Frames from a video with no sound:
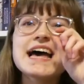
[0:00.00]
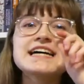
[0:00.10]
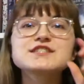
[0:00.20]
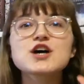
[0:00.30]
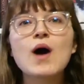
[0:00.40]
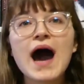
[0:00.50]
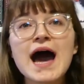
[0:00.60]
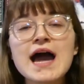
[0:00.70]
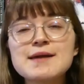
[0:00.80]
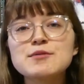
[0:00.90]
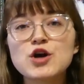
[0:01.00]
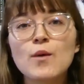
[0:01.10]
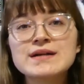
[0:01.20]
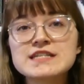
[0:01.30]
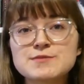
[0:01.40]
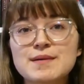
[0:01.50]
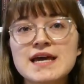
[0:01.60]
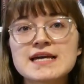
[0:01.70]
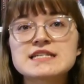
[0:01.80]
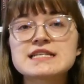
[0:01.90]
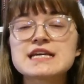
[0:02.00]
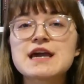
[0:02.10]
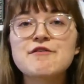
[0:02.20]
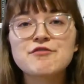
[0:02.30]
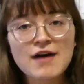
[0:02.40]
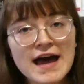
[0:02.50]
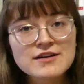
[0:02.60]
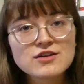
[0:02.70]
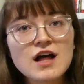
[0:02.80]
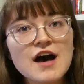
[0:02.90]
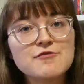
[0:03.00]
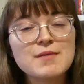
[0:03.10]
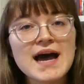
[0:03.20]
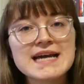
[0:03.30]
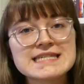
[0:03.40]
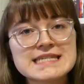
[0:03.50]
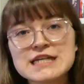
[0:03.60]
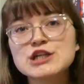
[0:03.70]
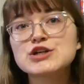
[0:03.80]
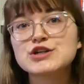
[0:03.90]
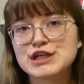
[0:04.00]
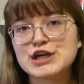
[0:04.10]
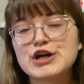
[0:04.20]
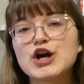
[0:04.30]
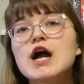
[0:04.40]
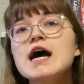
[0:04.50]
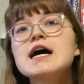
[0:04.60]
and so I'm going to spend the final of my senior year